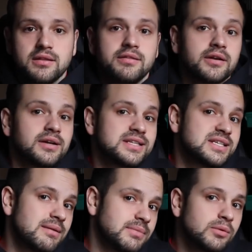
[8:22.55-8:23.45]
they're gonna
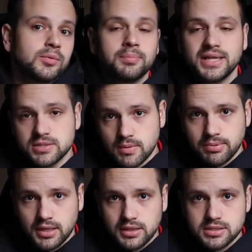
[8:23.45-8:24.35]
send me replacement
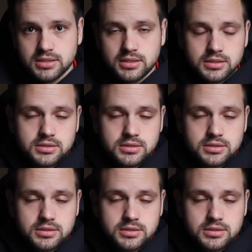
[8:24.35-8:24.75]
parts.